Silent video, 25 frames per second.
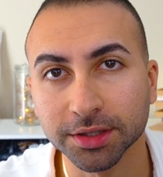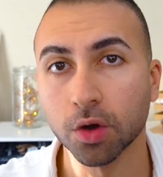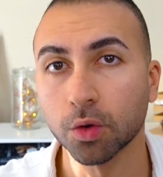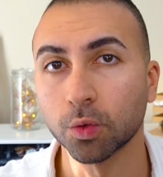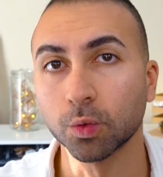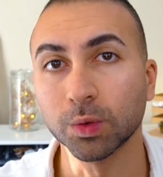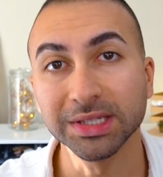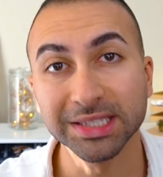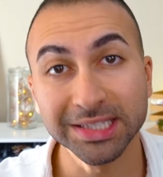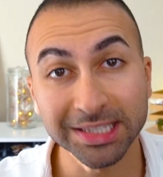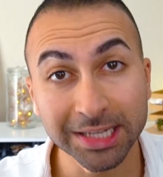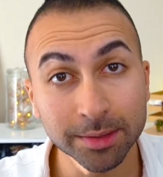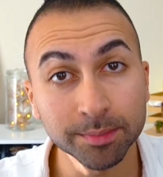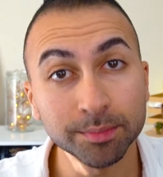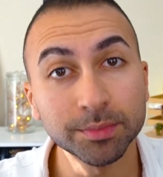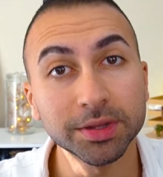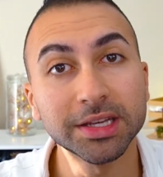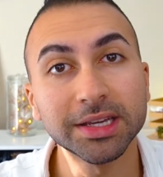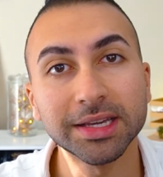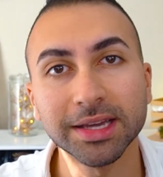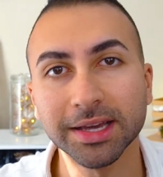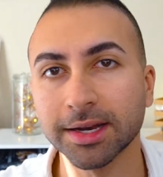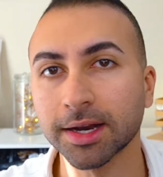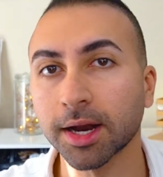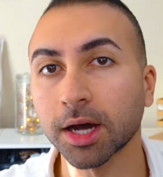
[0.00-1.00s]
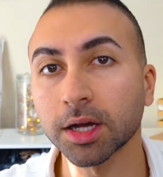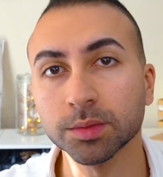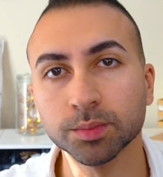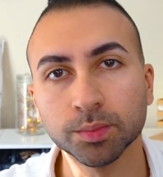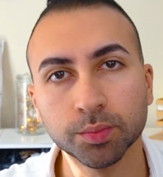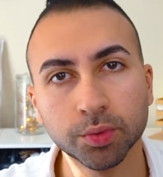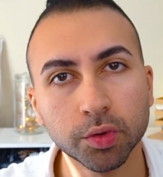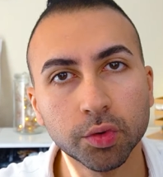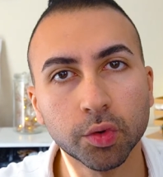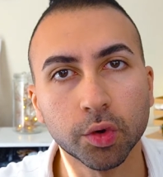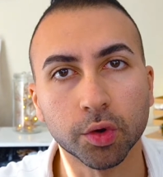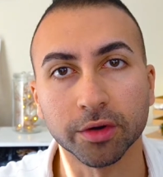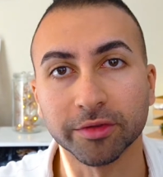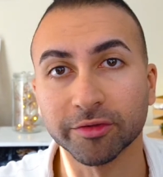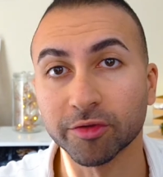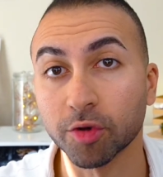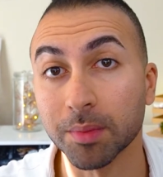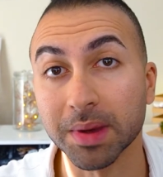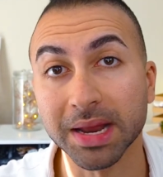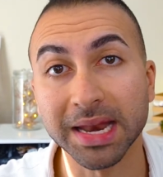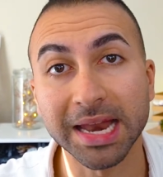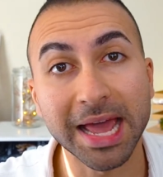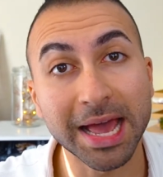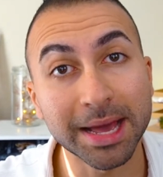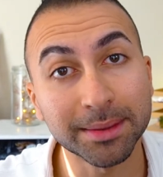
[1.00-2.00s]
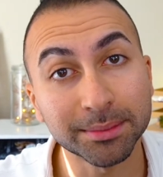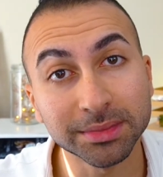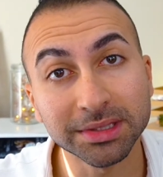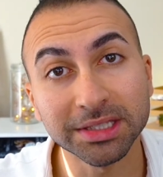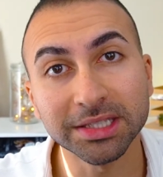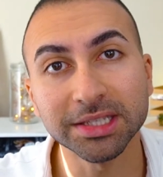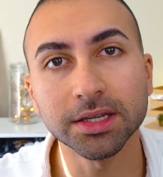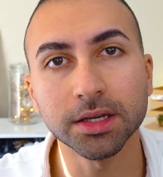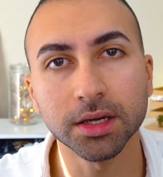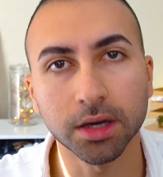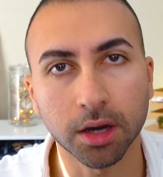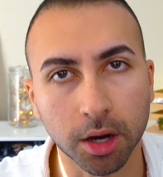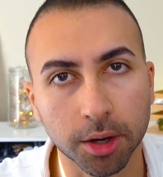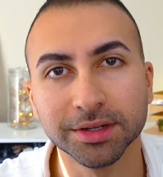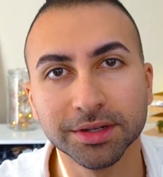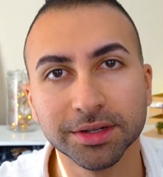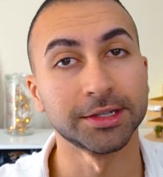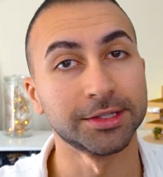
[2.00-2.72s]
We simply cannot pour from an empty cup.